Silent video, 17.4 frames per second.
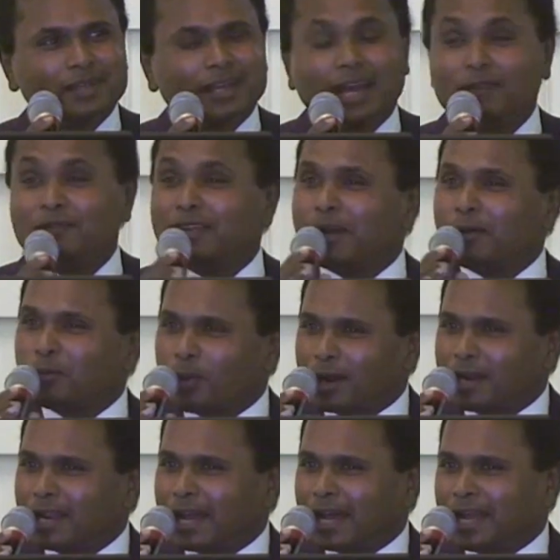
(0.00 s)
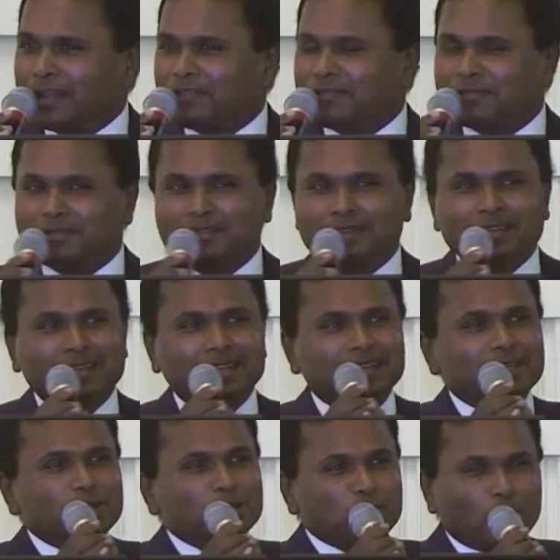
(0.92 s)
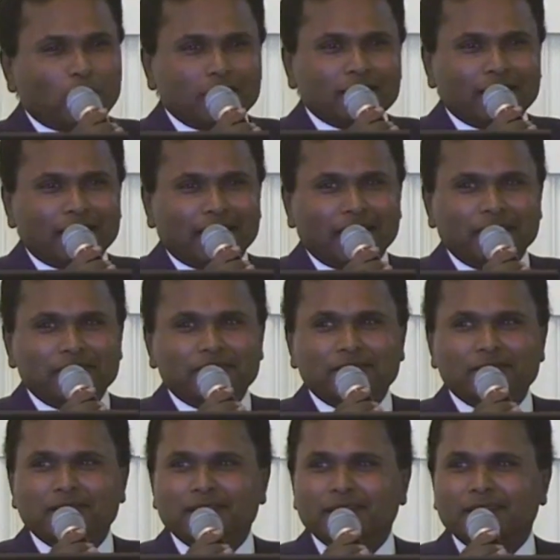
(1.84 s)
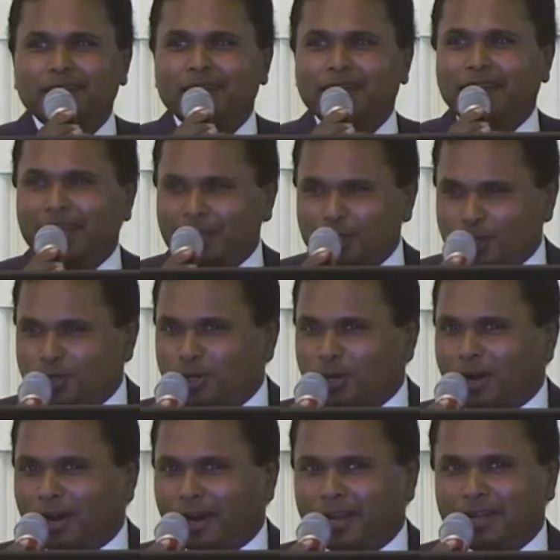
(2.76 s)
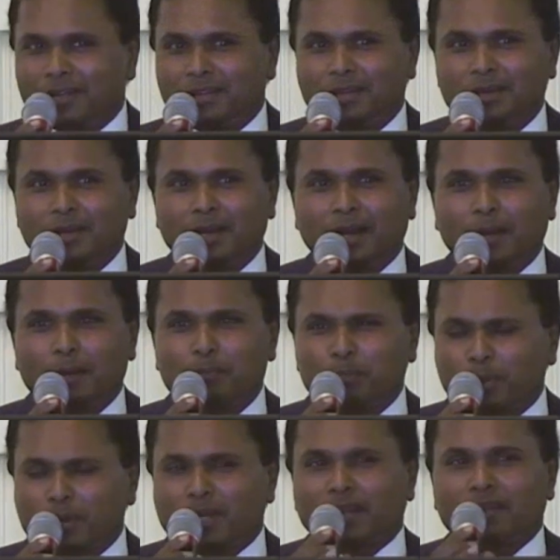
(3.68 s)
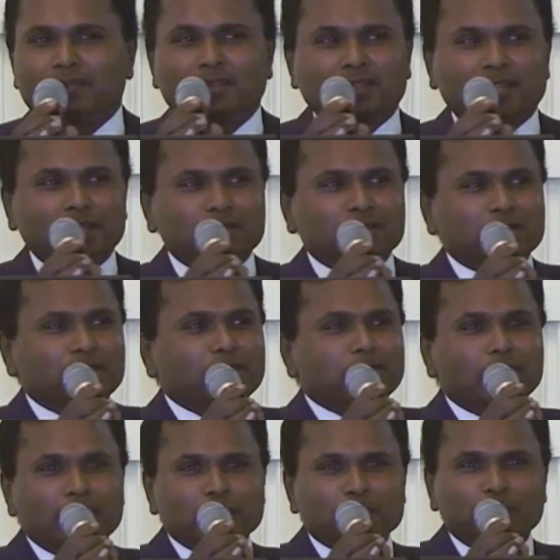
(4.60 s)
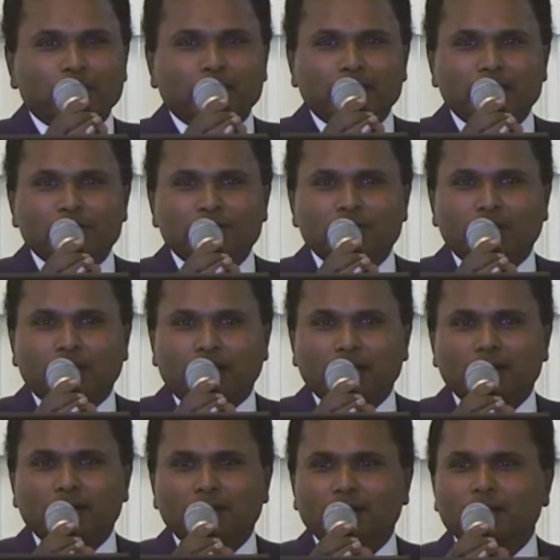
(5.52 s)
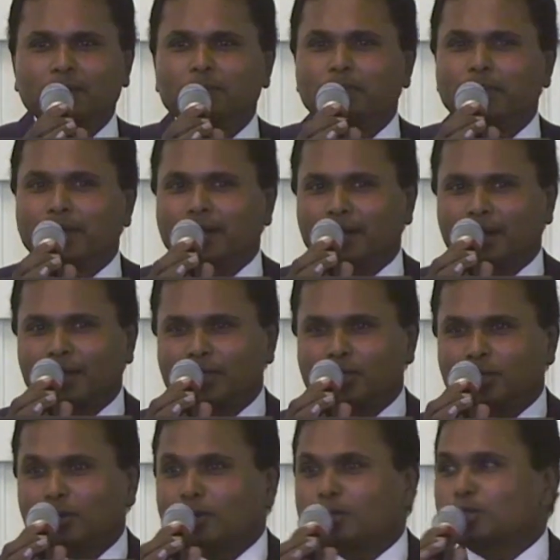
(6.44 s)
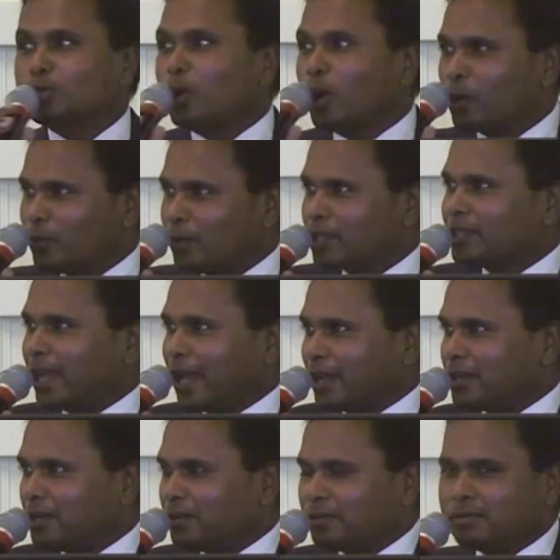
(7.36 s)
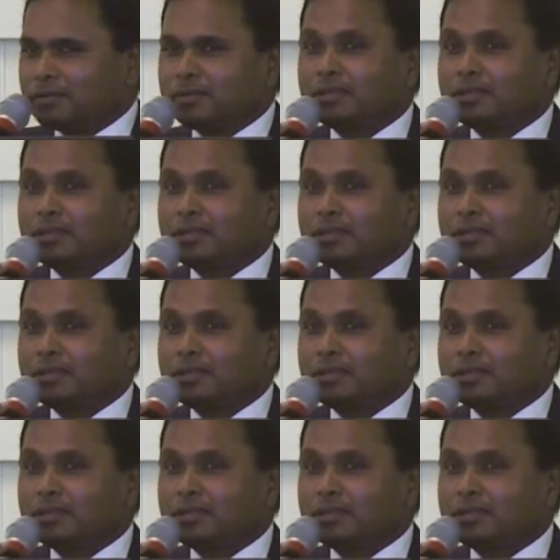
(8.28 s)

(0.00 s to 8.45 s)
And we have one life, short life. Enjoy and put everything to the fullest potential because your soul will thank you.